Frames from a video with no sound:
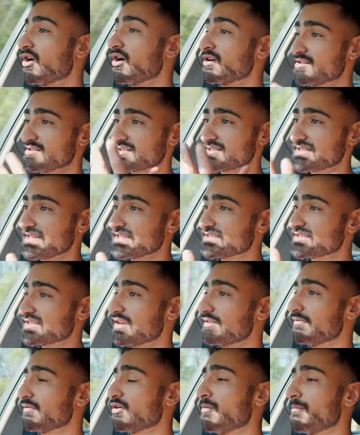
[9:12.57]
on a stage
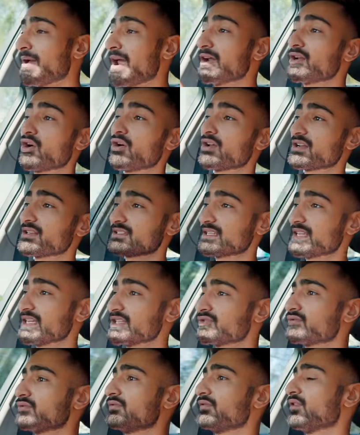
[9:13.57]
3 format or a
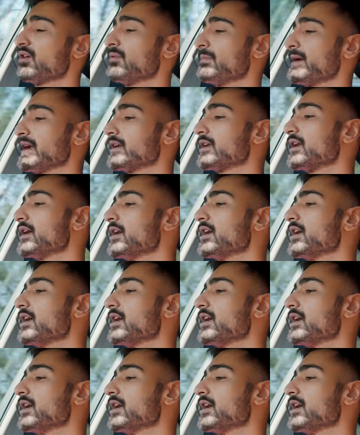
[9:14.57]
stage 2 format.